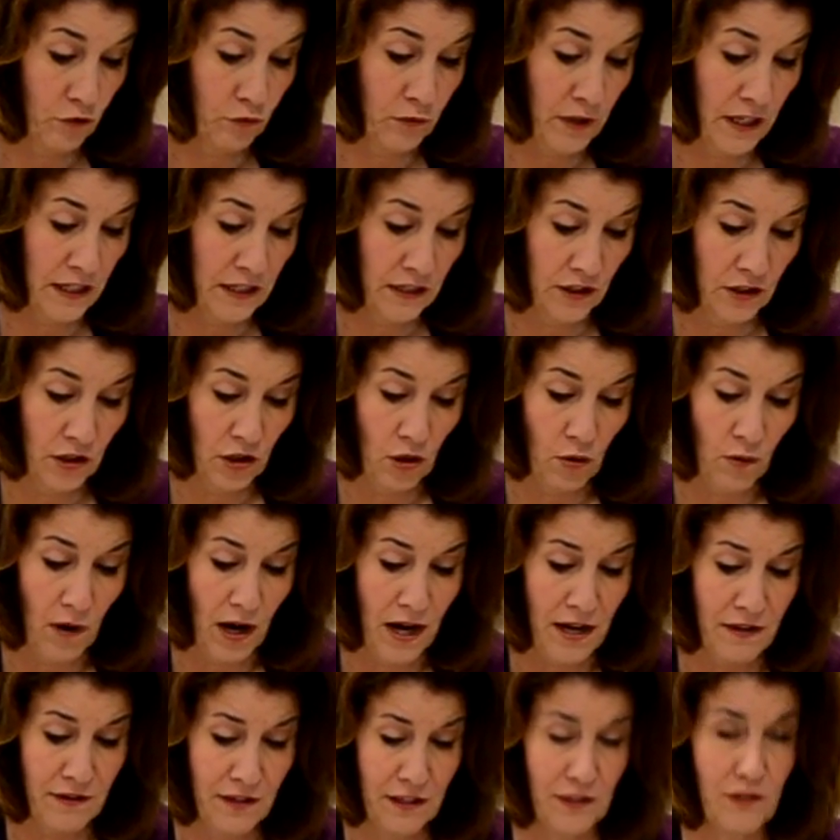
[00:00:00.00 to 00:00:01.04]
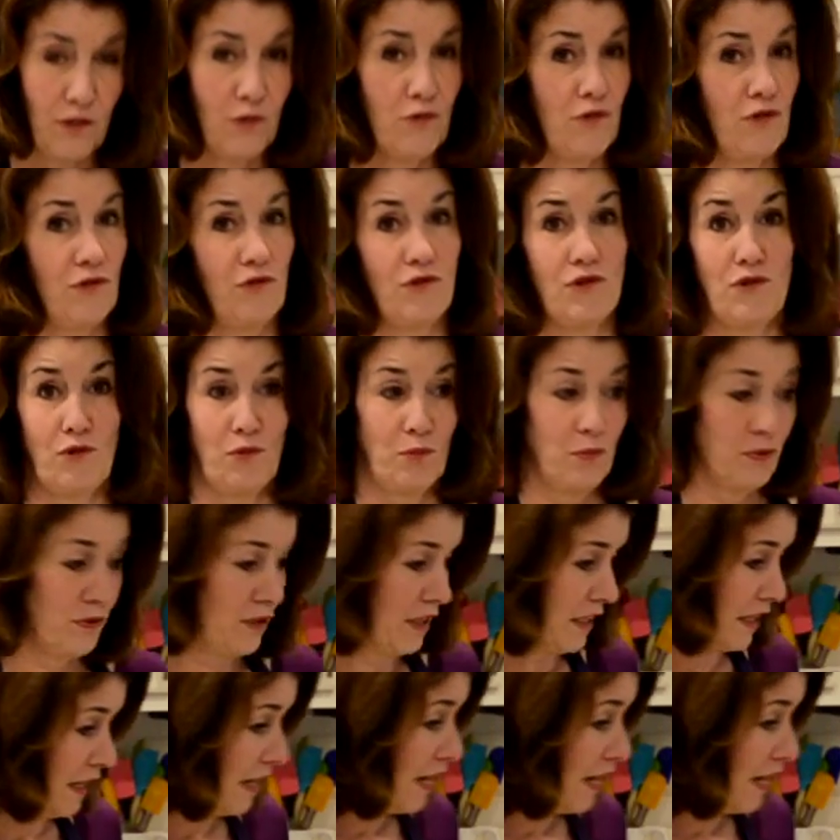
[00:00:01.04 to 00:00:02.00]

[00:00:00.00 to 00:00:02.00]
ready to go. I think those are so pretty.